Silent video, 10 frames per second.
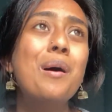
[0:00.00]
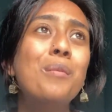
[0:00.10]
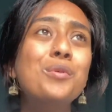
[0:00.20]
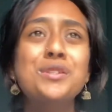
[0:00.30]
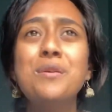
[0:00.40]
but
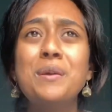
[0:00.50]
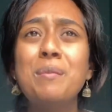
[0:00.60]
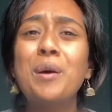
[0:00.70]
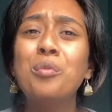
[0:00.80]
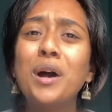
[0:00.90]
also a bit
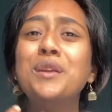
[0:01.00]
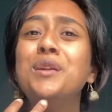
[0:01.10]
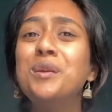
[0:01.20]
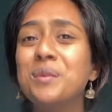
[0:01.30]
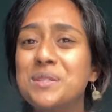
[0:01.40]
about why
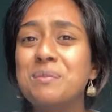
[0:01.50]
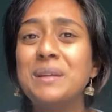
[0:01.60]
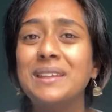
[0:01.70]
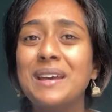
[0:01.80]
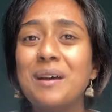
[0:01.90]
you want to
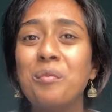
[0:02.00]
be there.